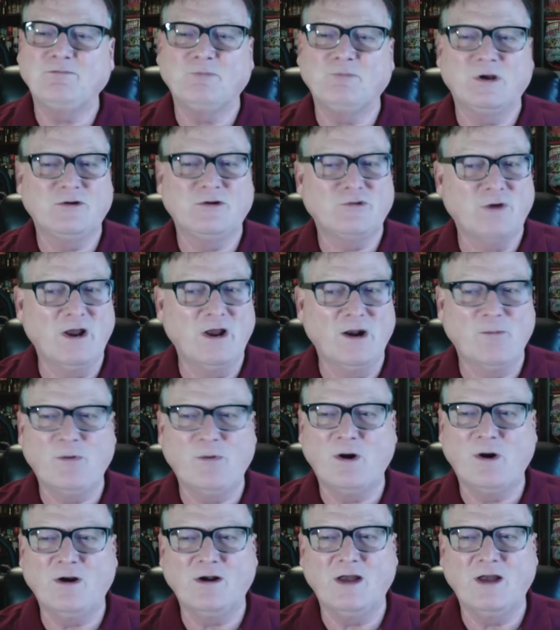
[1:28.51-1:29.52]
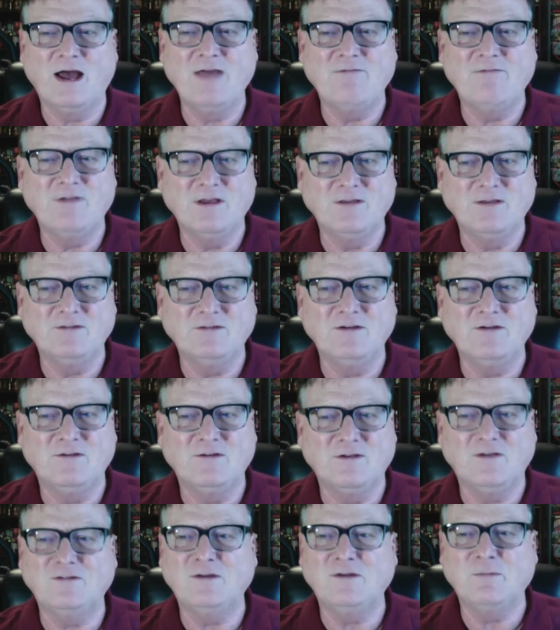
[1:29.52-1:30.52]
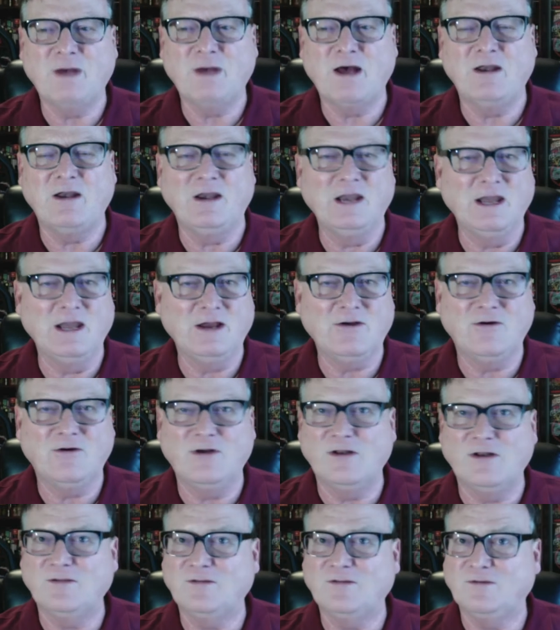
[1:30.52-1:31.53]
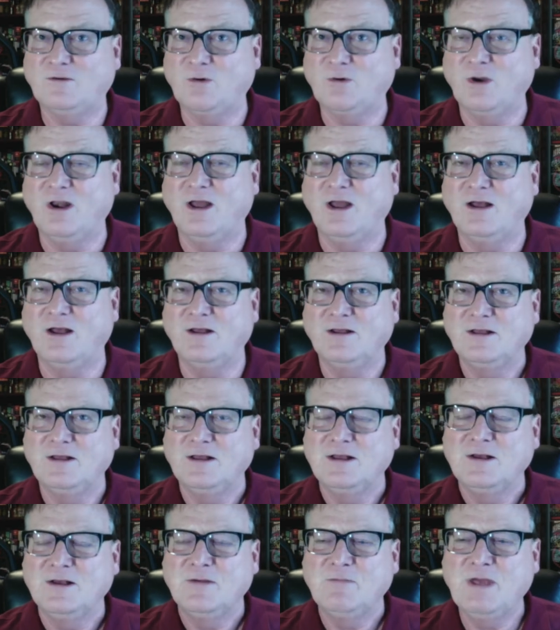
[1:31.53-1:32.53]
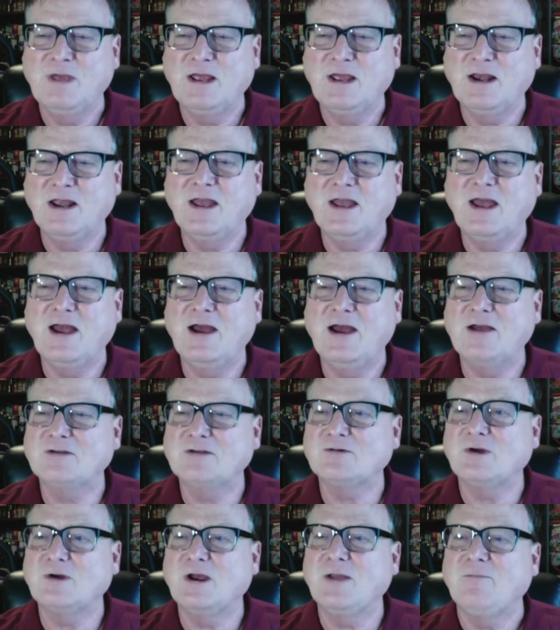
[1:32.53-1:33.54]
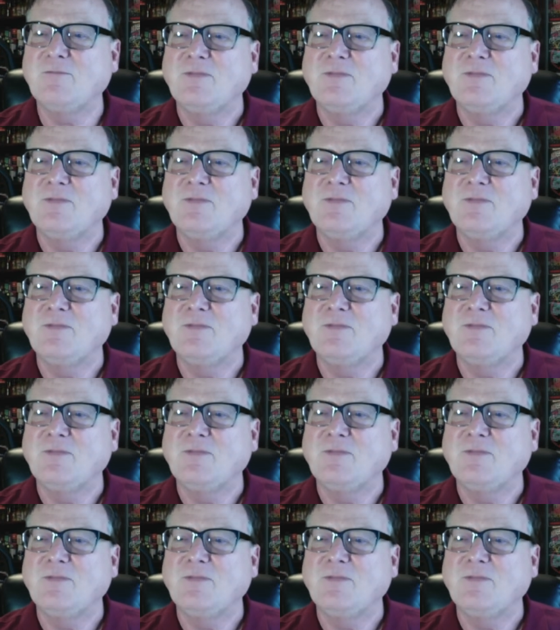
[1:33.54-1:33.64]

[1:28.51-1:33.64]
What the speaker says: But trailer park life isn't just about liquor and Skrilla, making cash, right?